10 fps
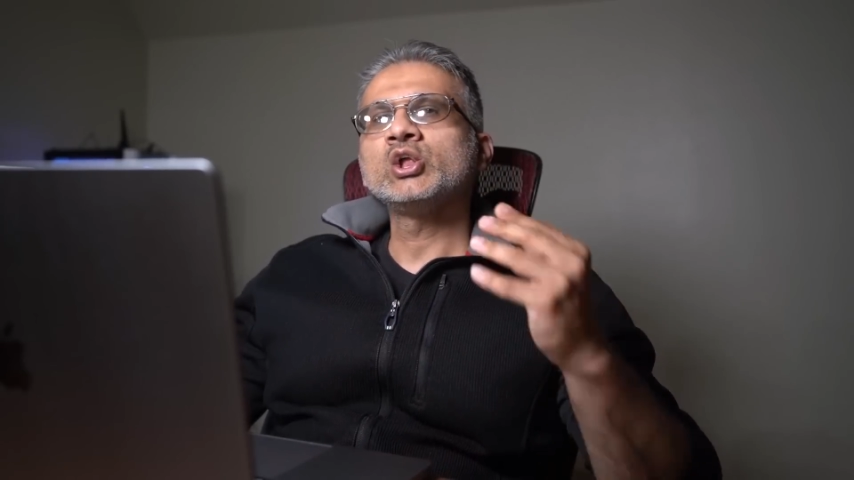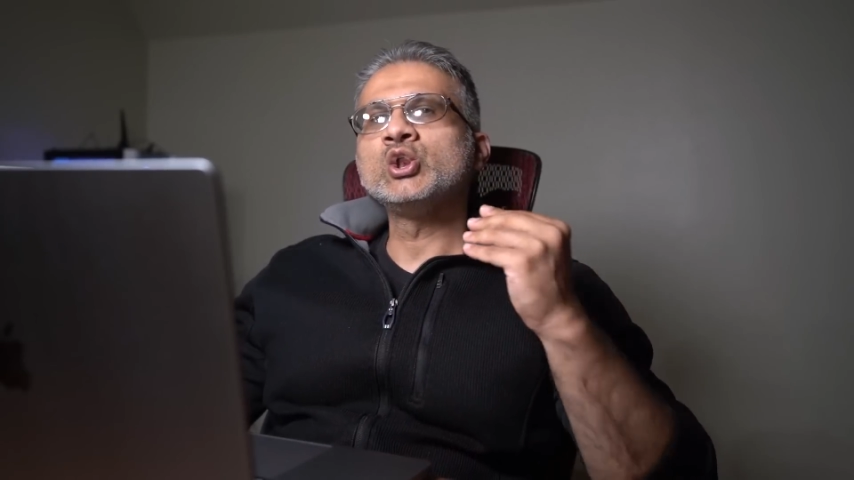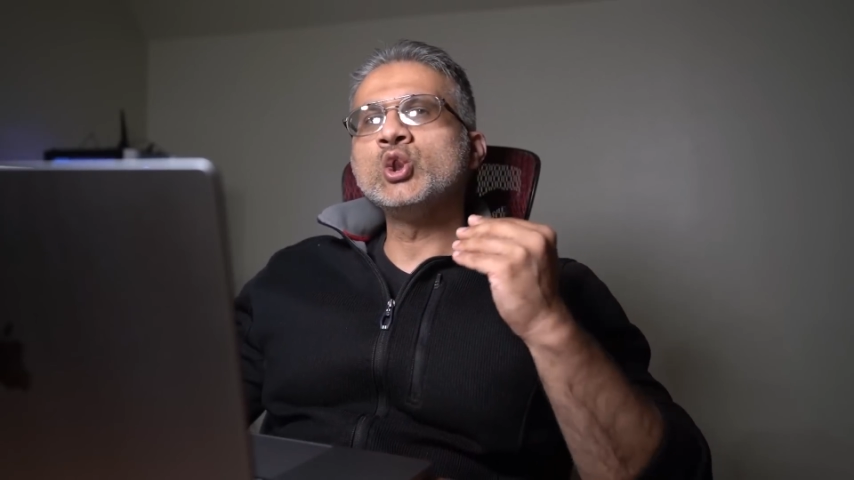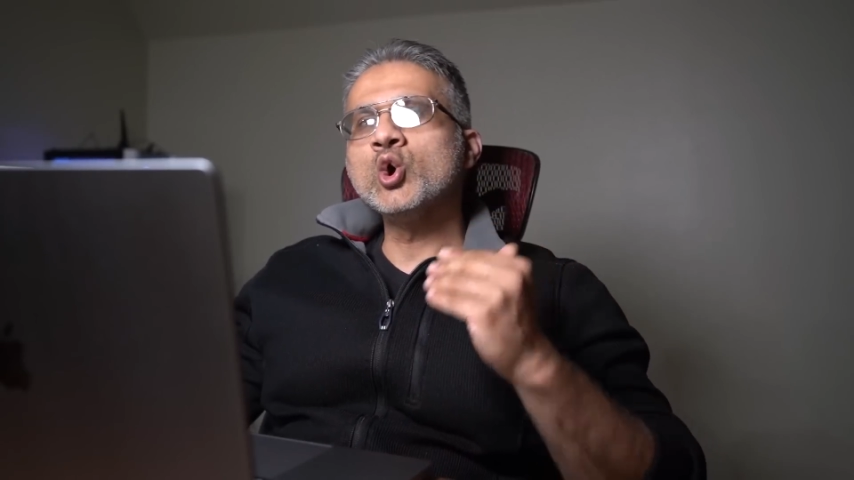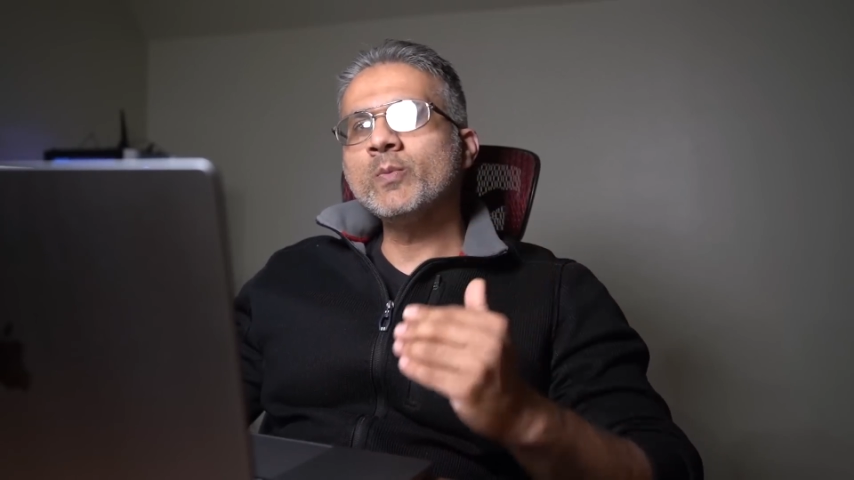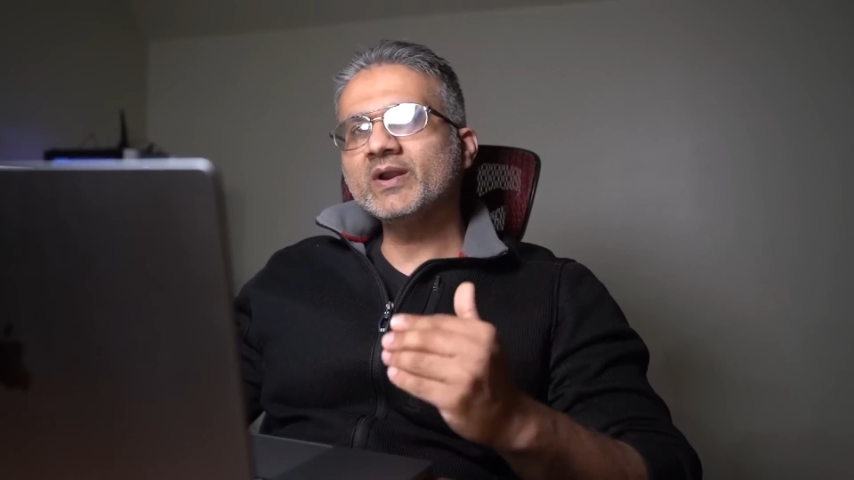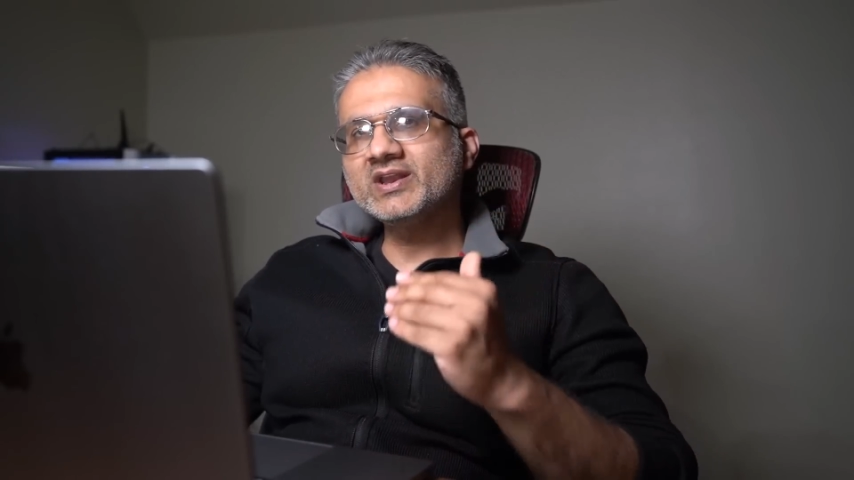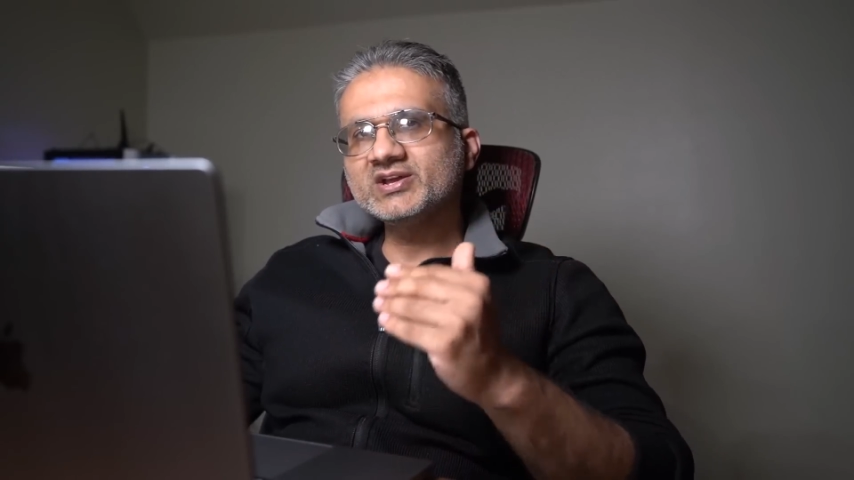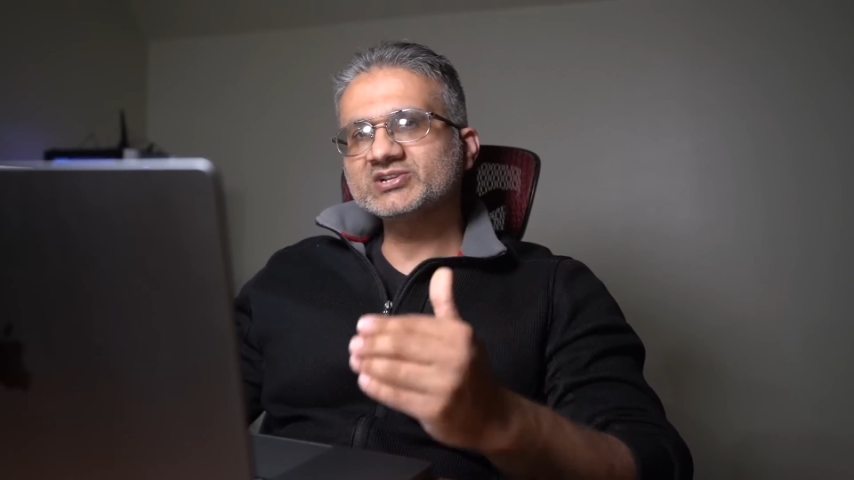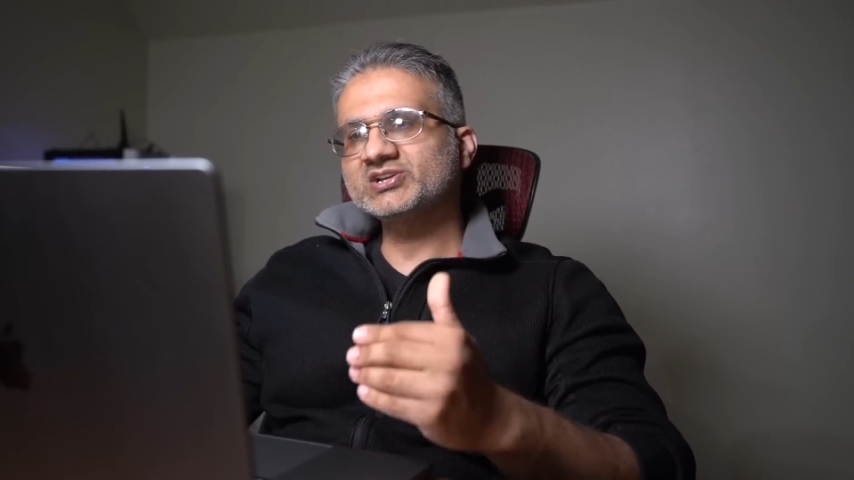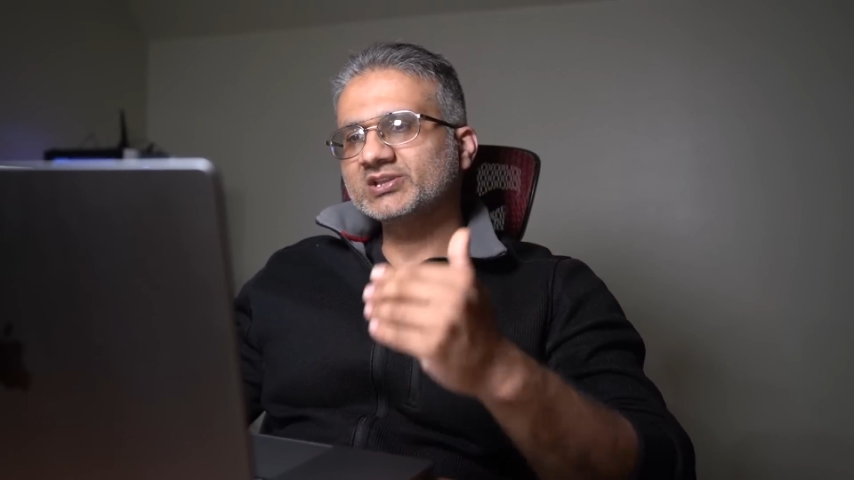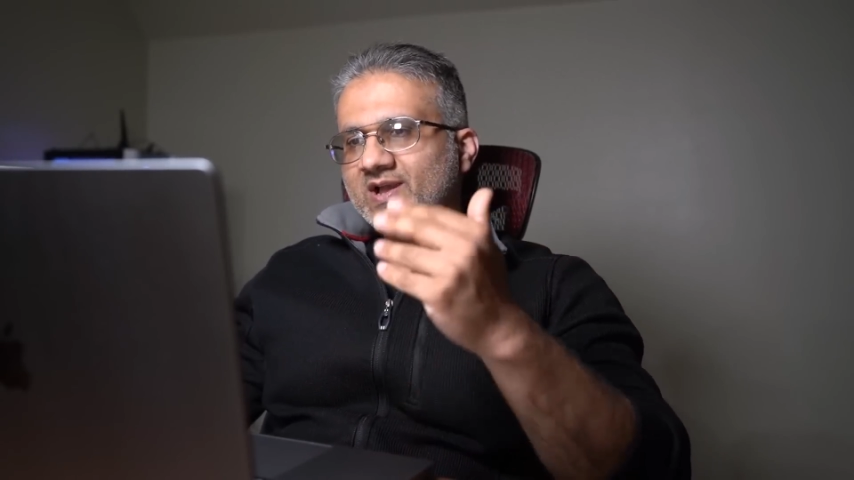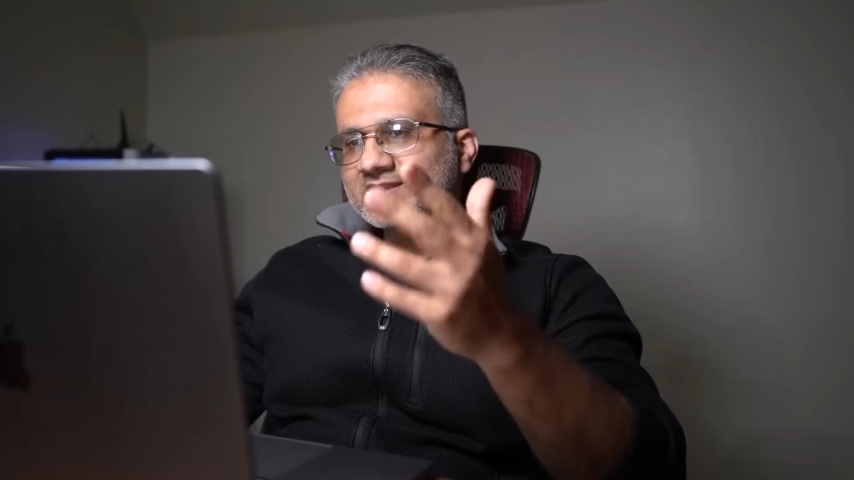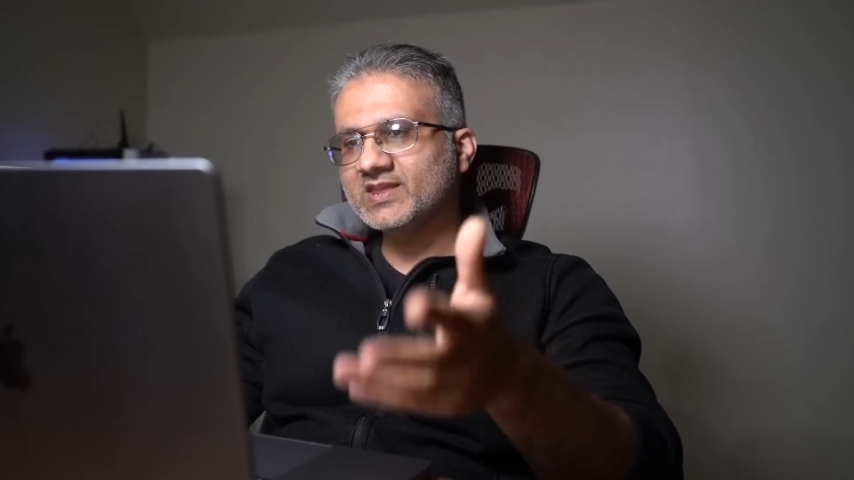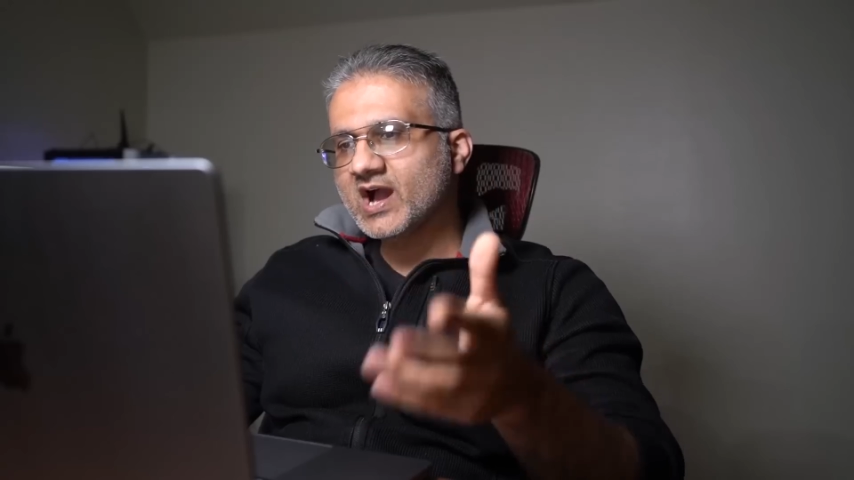nobody does it
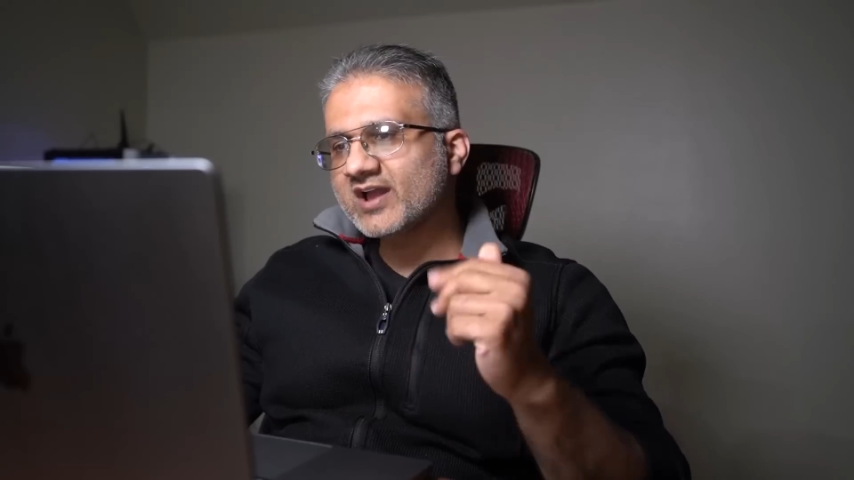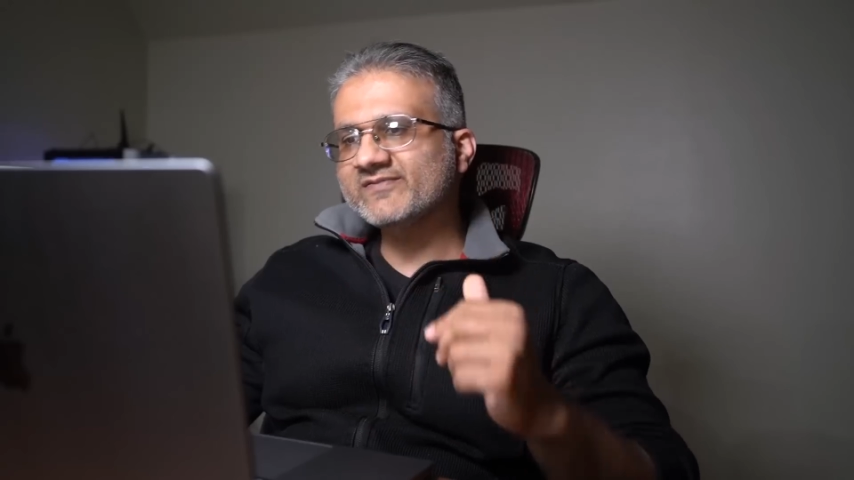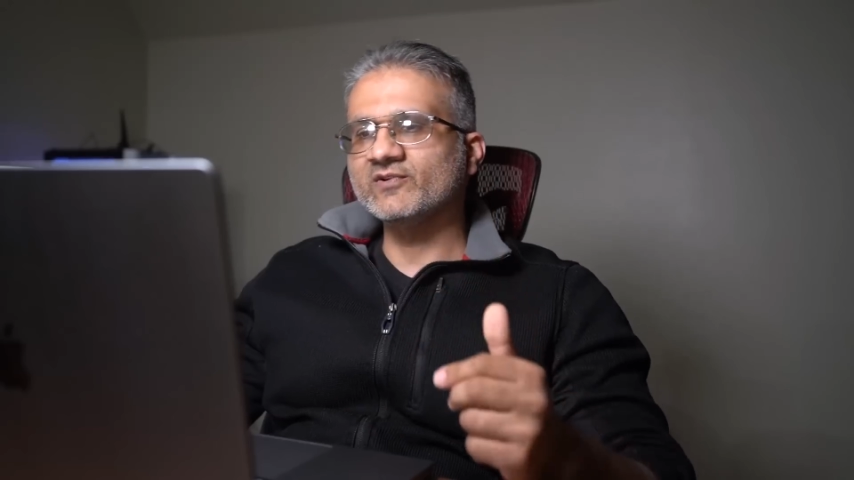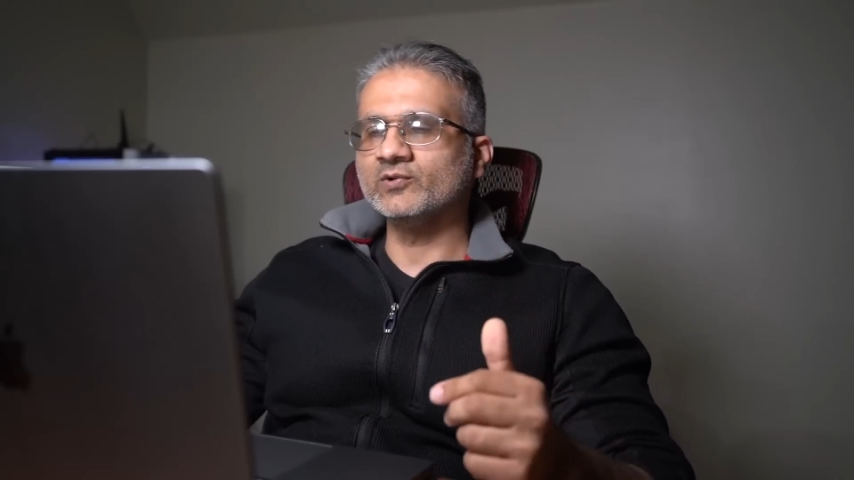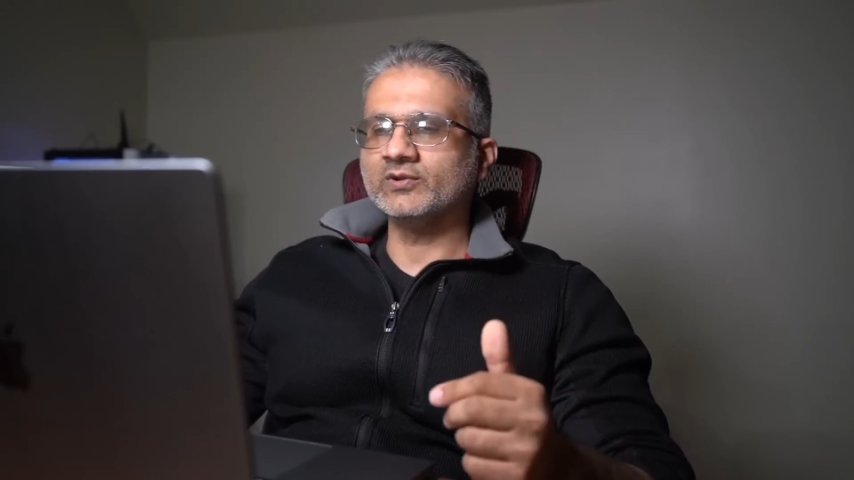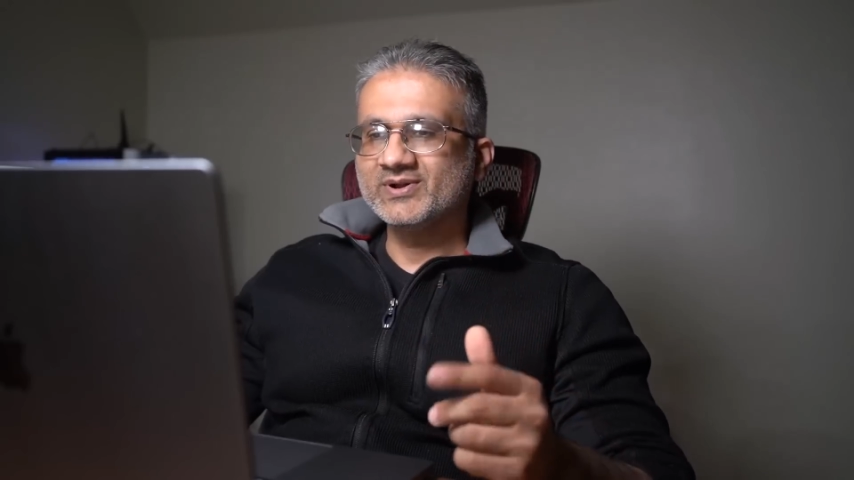like the iPhone.